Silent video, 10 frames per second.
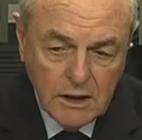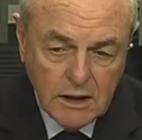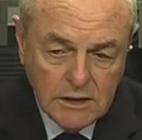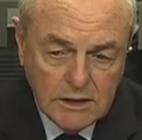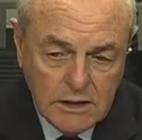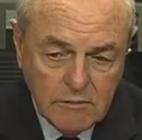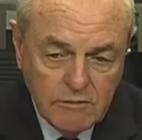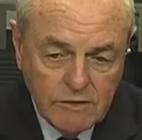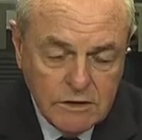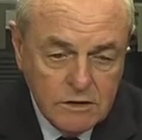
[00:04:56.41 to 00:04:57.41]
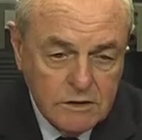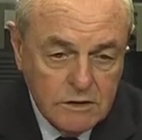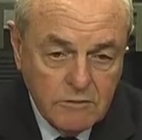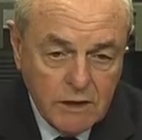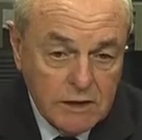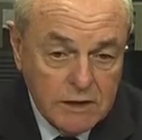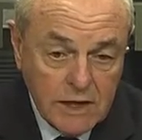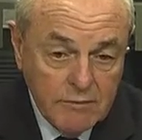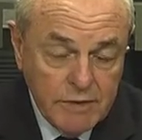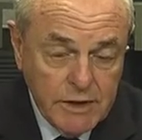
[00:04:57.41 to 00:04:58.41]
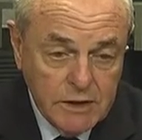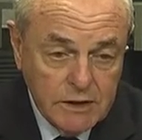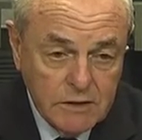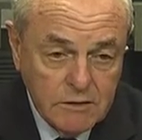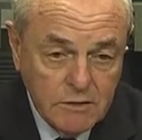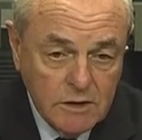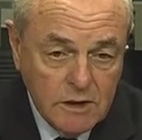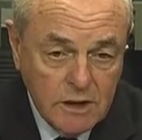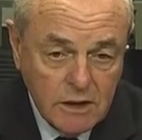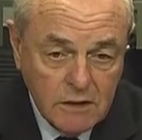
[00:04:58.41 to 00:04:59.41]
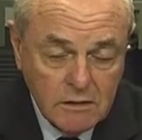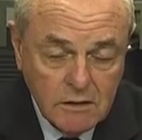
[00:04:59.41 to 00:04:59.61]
and some of its greatest companies were here,